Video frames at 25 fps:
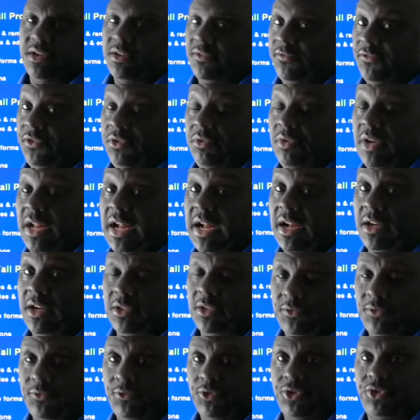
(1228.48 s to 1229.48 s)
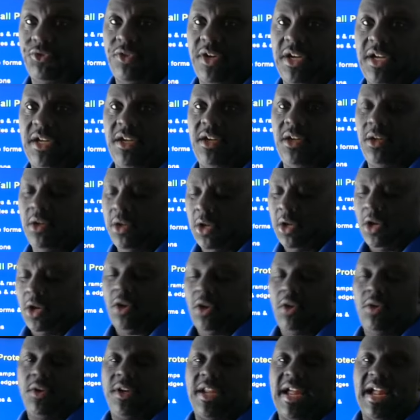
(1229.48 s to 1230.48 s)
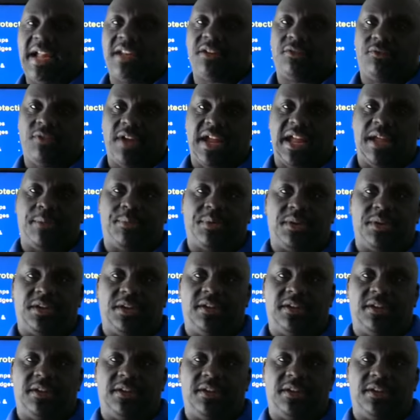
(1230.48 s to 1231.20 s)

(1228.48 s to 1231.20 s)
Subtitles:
a few dollars for training, not grabbing